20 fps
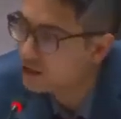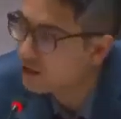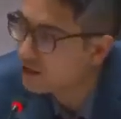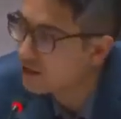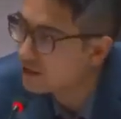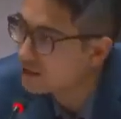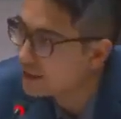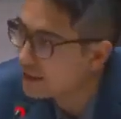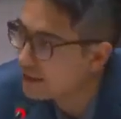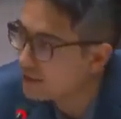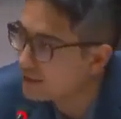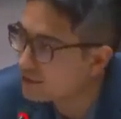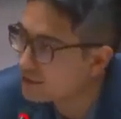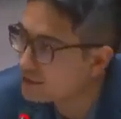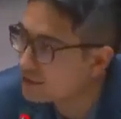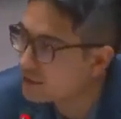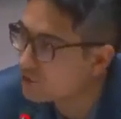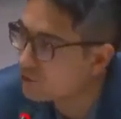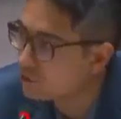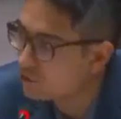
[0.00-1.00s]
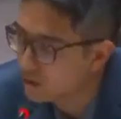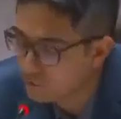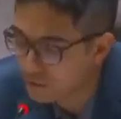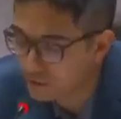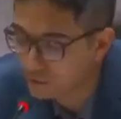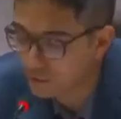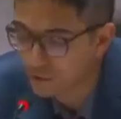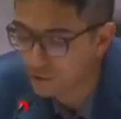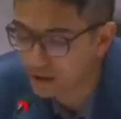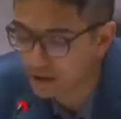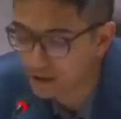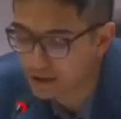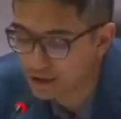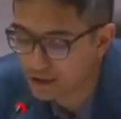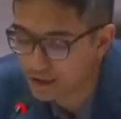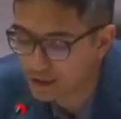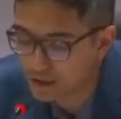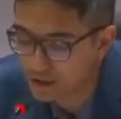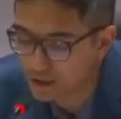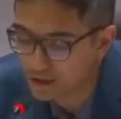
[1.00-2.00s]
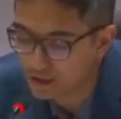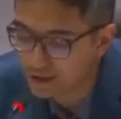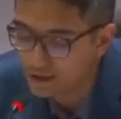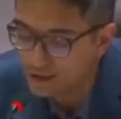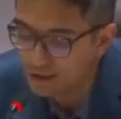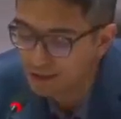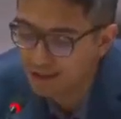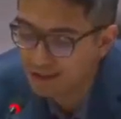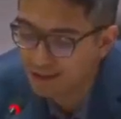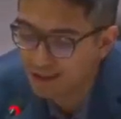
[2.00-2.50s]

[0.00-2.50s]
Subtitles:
cartels, criminal organizations,